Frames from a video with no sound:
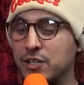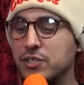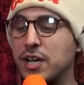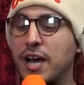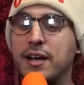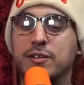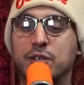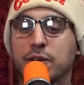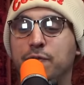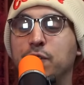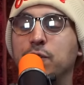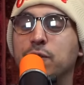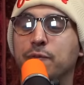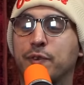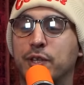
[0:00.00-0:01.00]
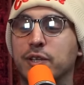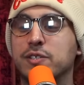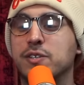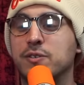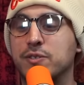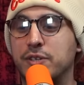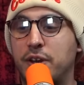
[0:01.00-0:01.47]
I just, I, if you, for the
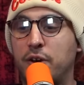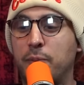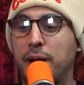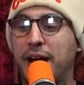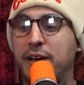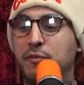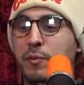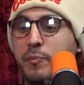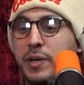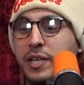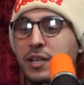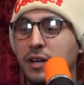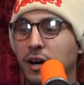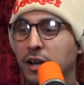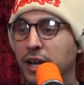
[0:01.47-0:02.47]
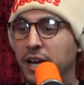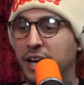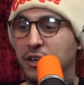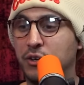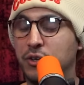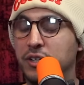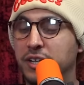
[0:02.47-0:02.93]
listeners at home, I have a beanie on and I
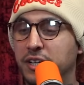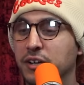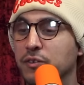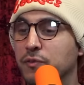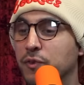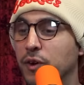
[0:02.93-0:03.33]
couldn't hear